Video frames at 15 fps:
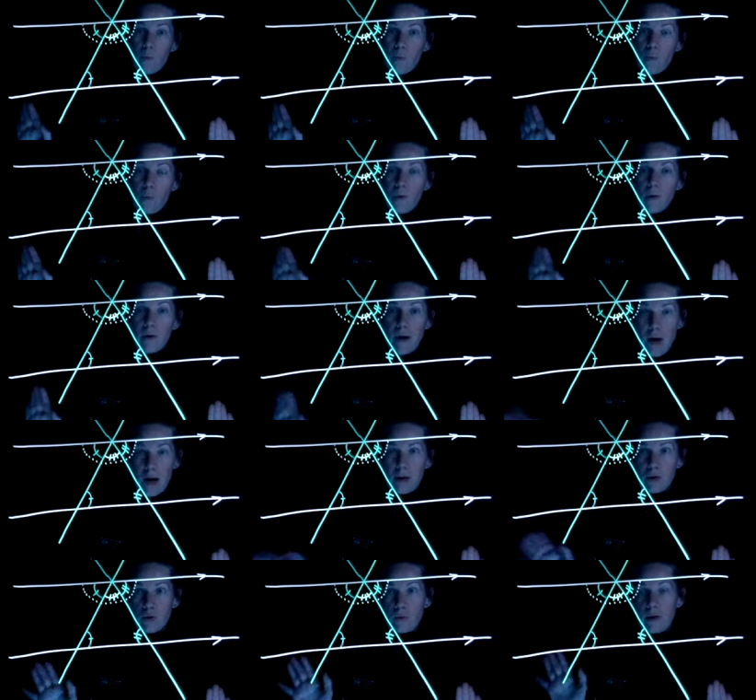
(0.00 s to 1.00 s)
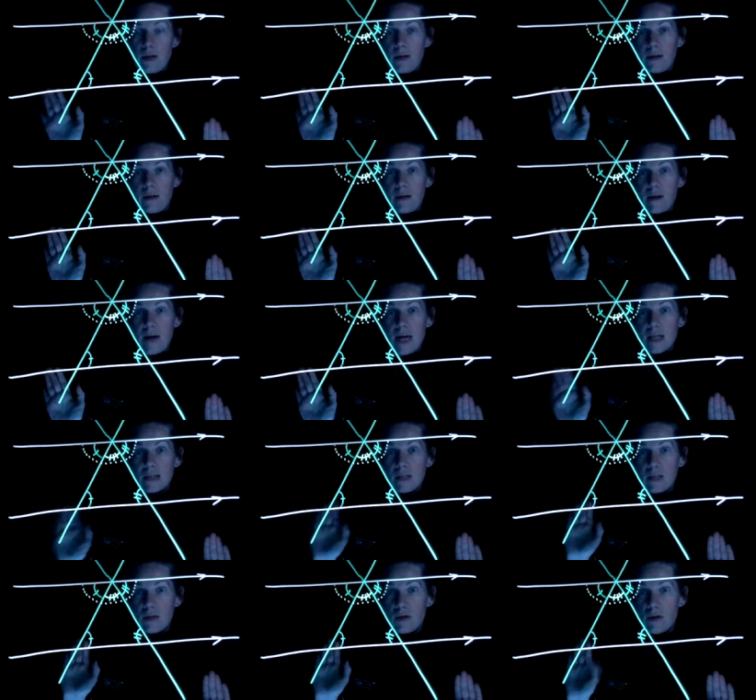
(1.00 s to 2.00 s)
We're not doing
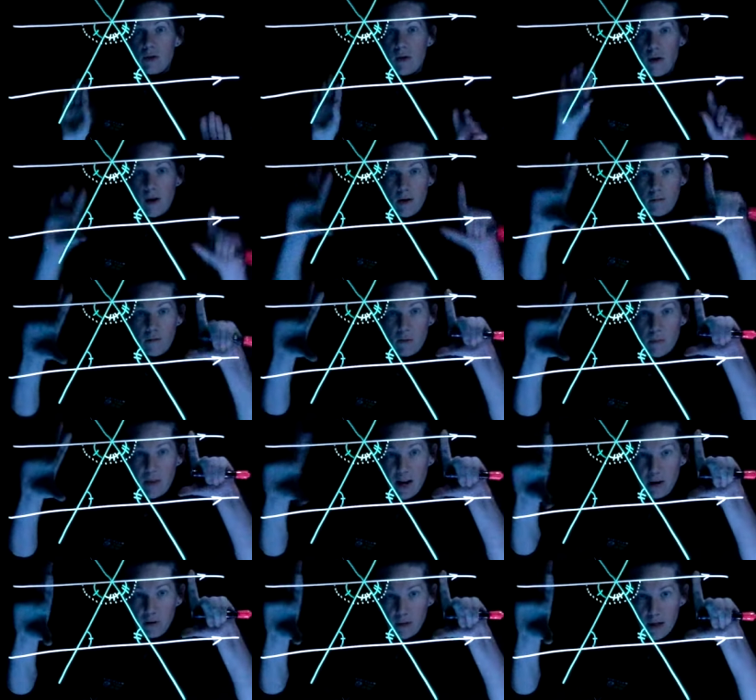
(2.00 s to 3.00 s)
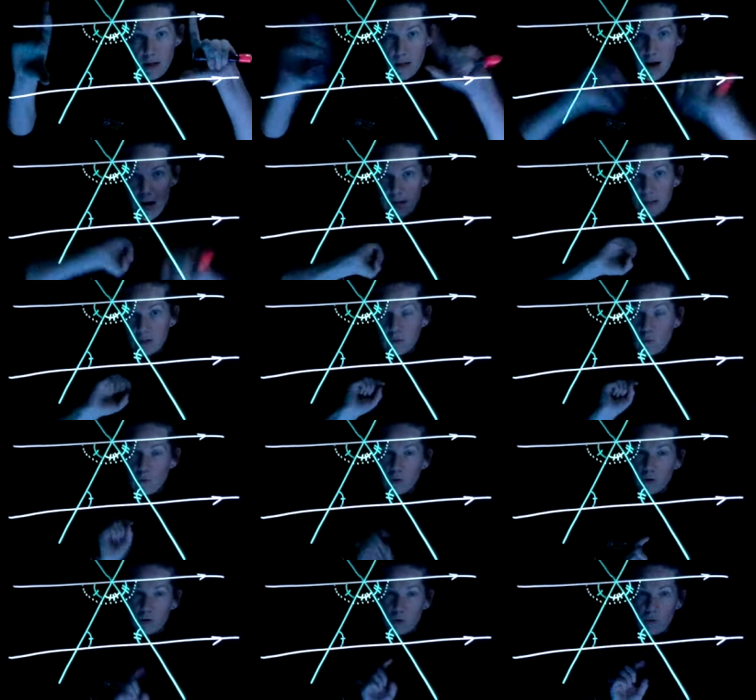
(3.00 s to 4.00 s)
exterior of the parallel lines.
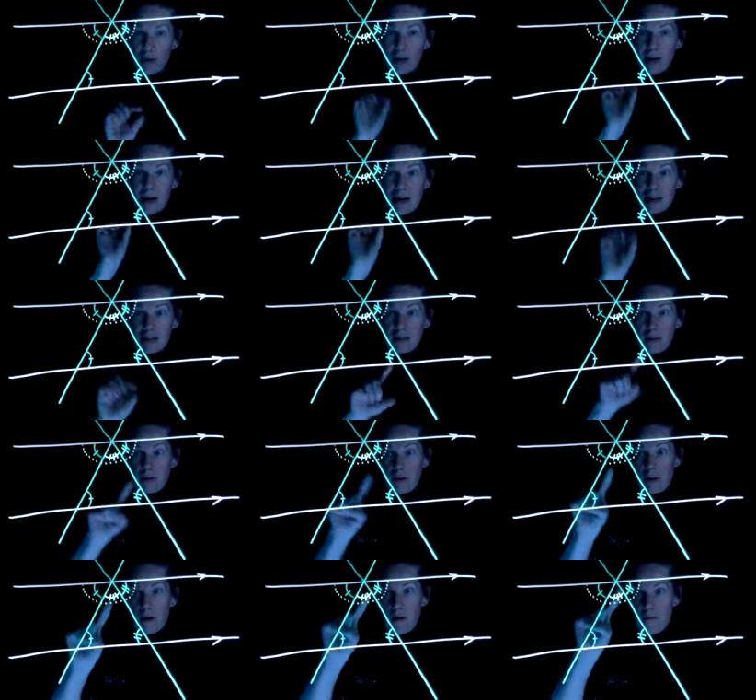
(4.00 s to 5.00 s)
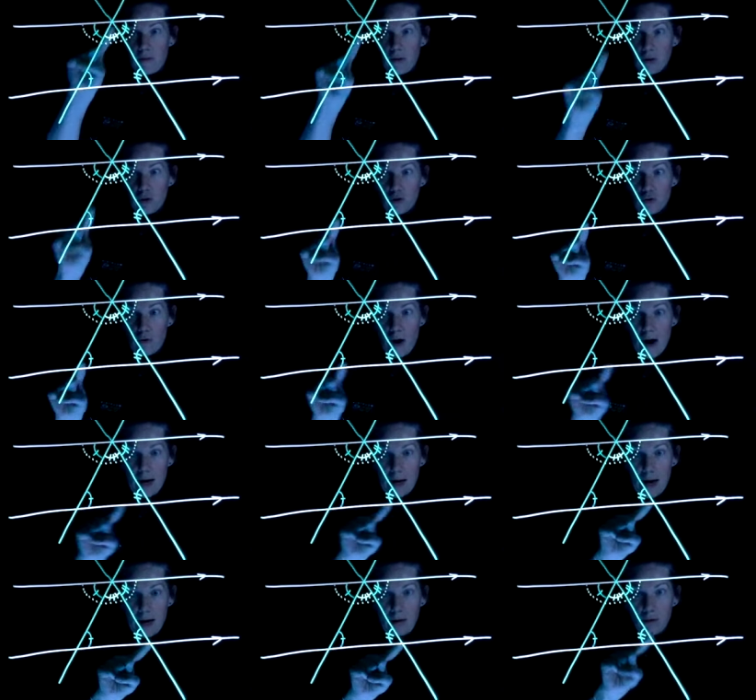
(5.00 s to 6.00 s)
We're doing exterior of the
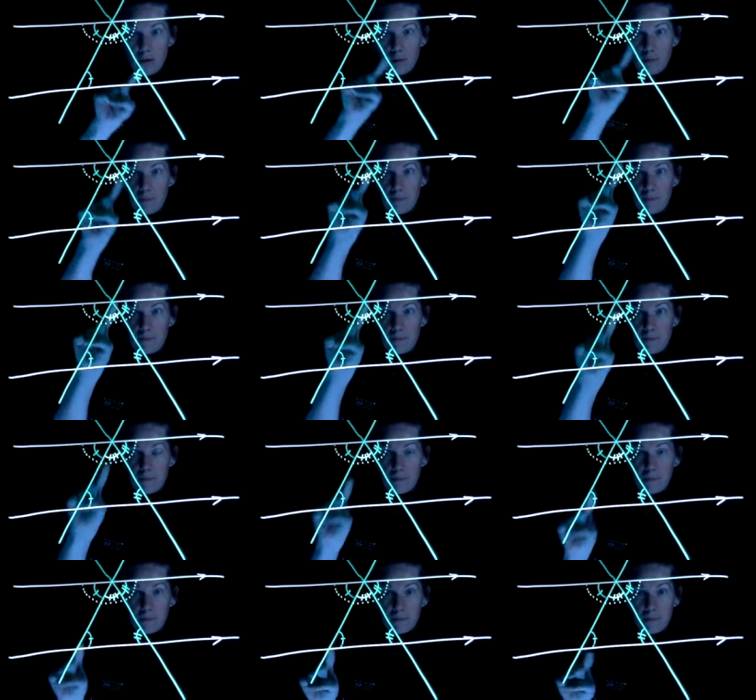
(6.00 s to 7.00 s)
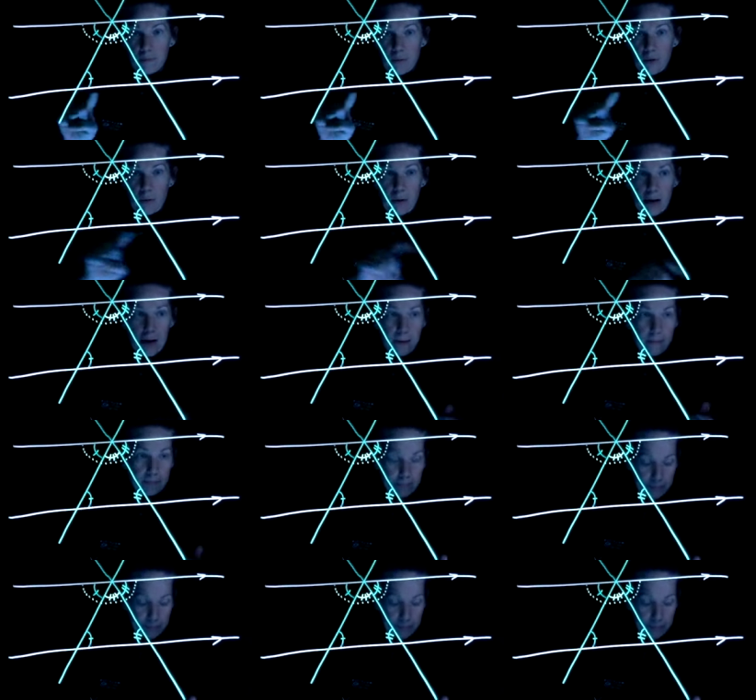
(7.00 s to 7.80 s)
triangle, okay?